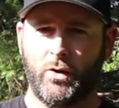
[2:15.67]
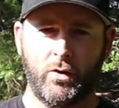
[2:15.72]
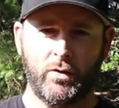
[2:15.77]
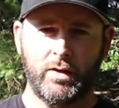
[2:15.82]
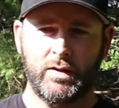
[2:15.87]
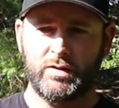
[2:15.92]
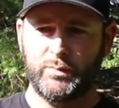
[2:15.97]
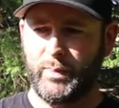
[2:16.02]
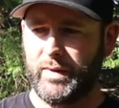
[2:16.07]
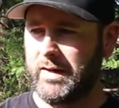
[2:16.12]
hogged
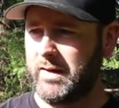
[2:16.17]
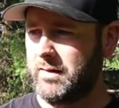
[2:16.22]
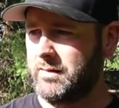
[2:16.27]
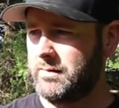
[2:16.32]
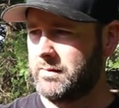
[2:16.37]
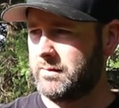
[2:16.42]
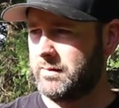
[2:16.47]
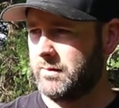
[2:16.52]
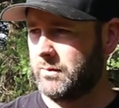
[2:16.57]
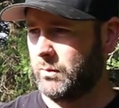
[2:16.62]
these
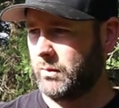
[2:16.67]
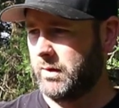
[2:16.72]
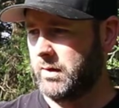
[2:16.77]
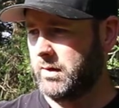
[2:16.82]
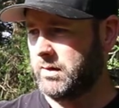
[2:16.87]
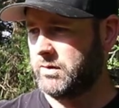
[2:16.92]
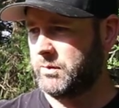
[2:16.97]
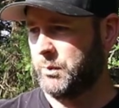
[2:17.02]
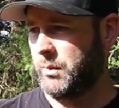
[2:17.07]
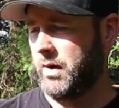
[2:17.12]
beans.
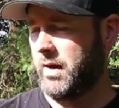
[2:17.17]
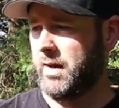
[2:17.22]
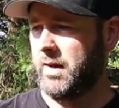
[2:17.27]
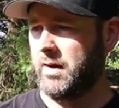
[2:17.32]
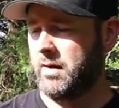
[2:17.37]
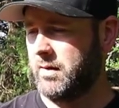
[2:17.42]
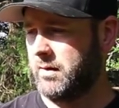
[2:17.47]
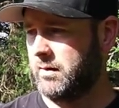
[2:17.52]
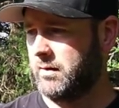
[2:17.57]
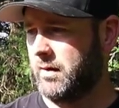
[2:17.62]
We
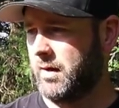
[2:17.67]
spread